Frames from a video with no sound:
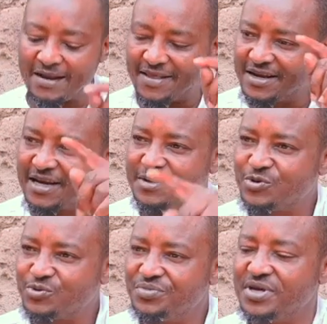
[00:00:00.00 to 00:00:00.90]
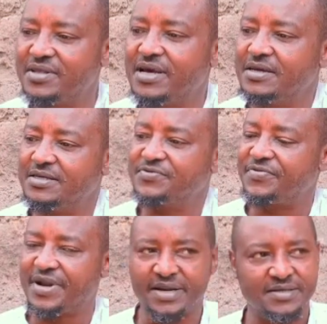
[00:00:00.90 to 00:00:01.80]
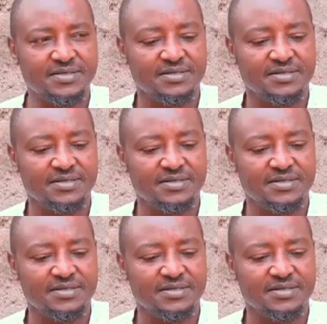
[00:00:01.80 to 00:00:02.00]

and they claim to be his friends,